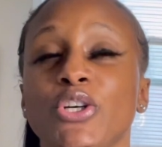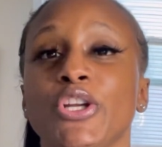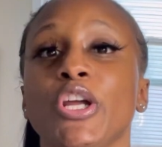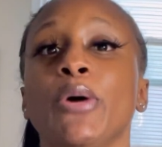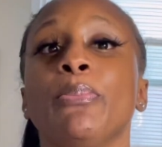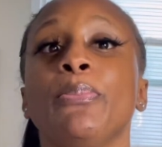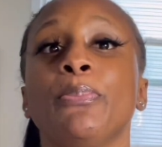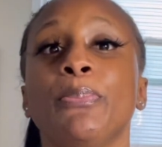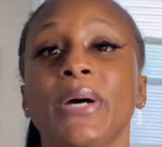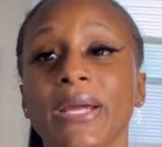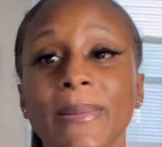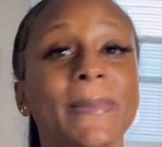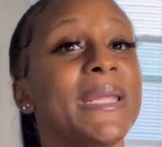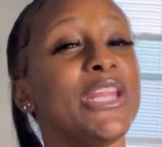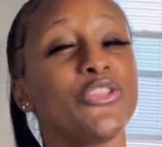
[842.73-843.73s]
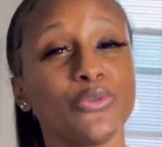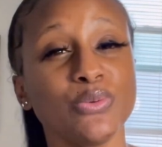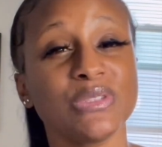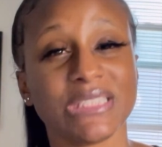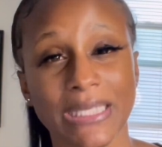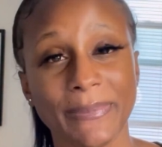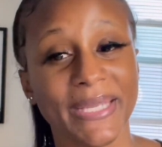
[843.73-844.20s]
going to put me
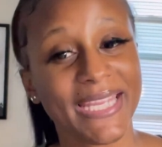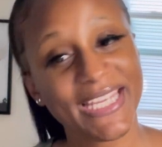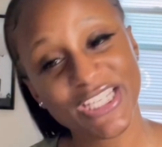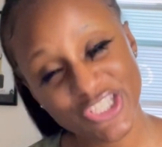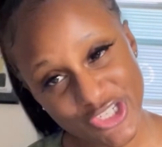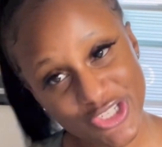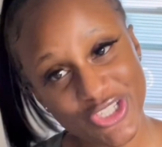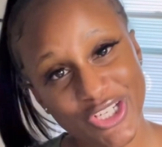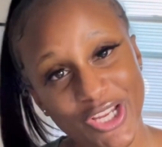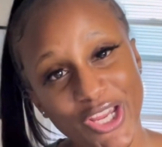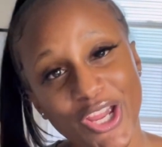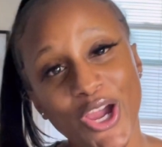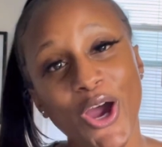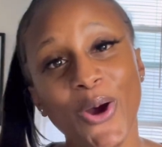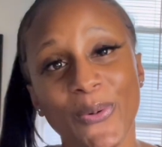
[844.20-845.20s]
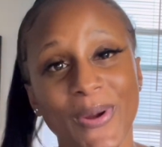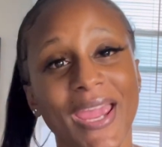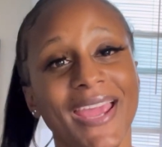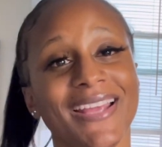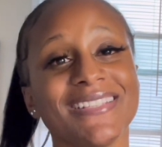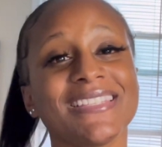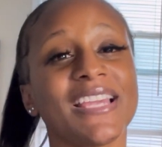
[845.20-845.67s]
through some ish,
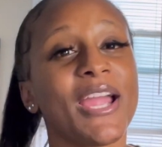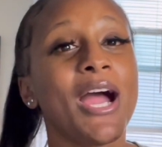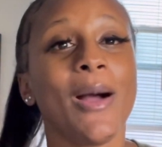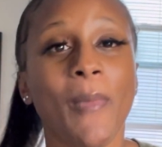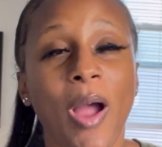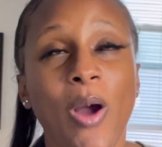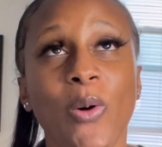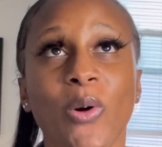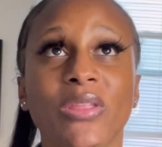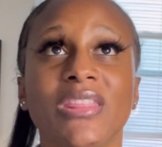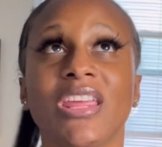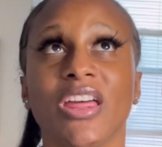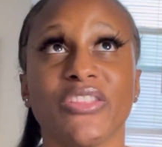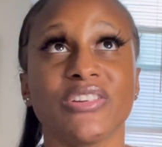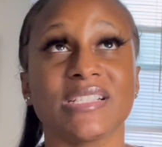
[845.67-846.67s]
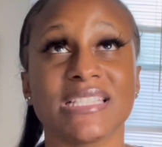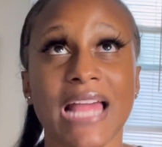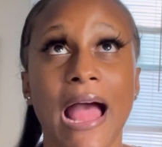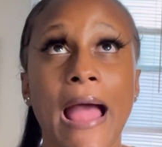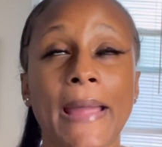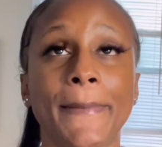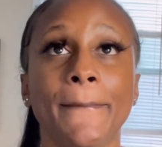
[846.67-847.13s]
okay, to come out on the other
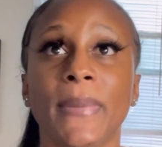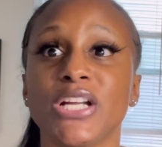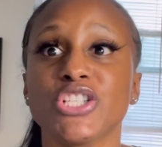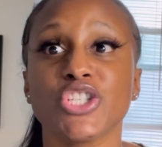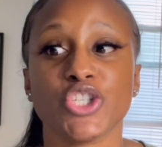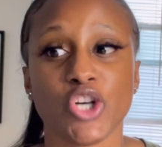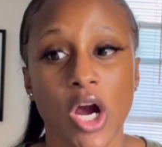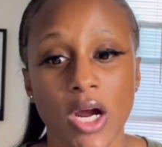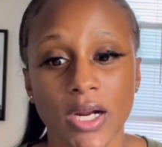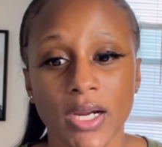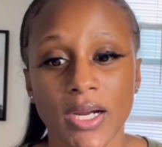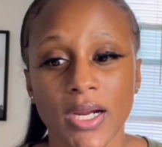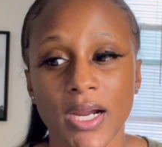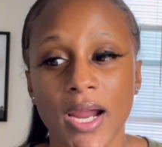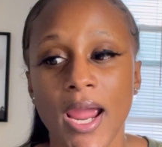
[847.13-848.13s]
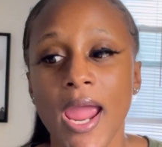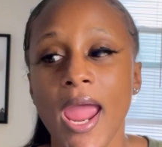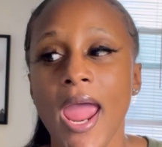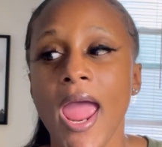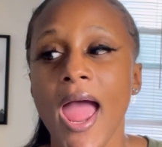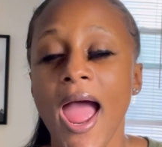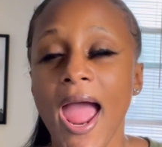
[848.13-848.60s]
side much stronger.
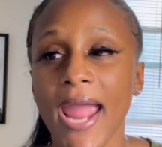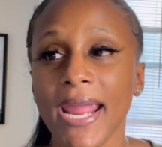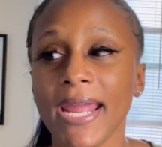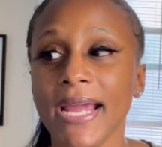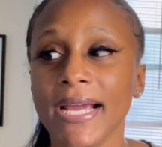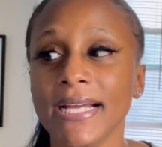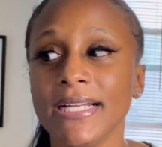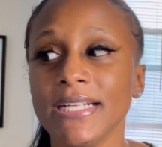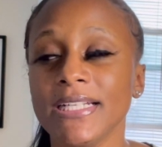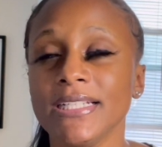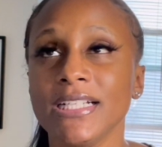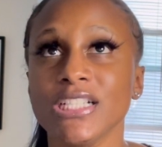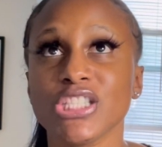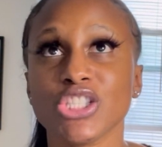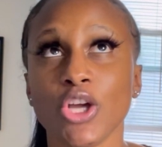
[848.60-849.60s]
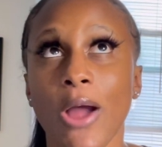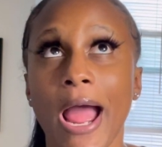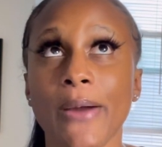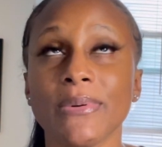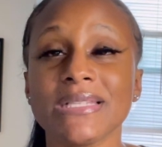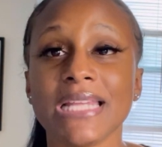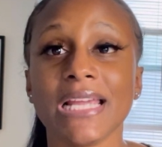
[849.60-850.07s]
And so
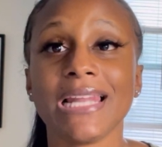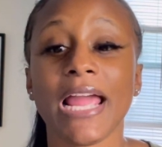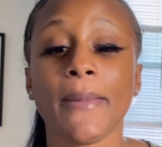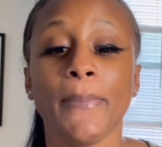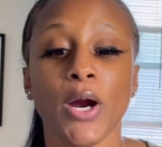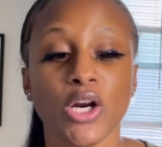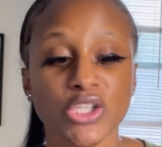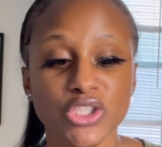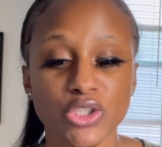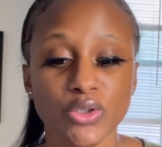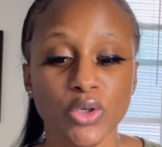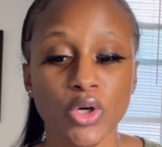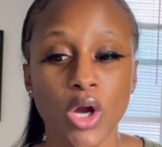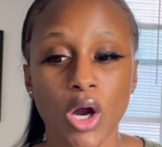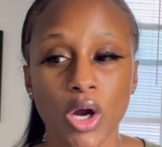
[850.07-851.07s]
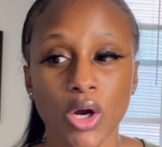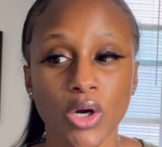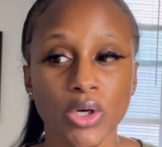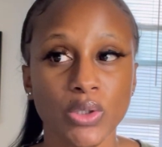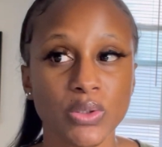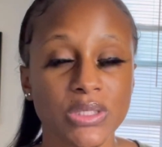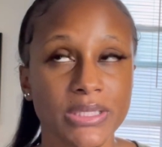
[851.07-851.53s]
I would say like personal
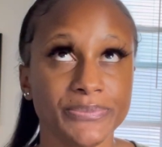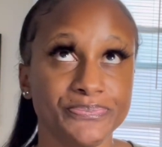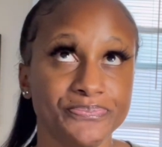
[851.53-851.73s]
goals,